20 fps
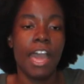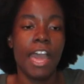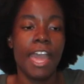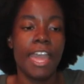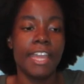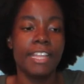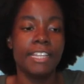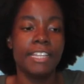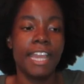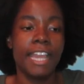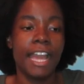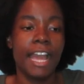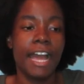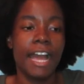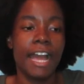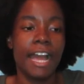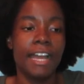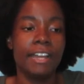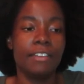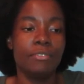And
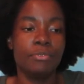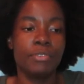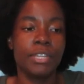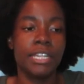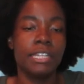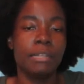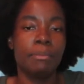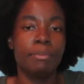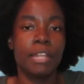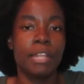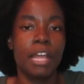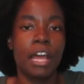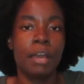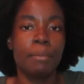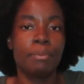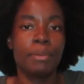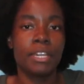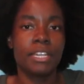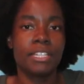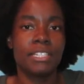yeah, read the
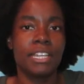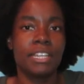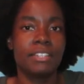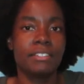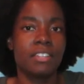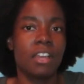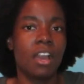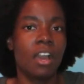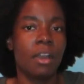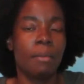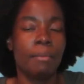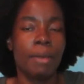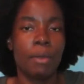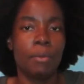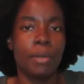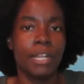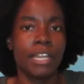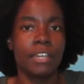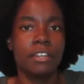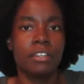blog because I talk about
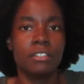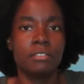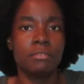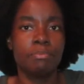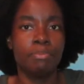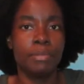what I could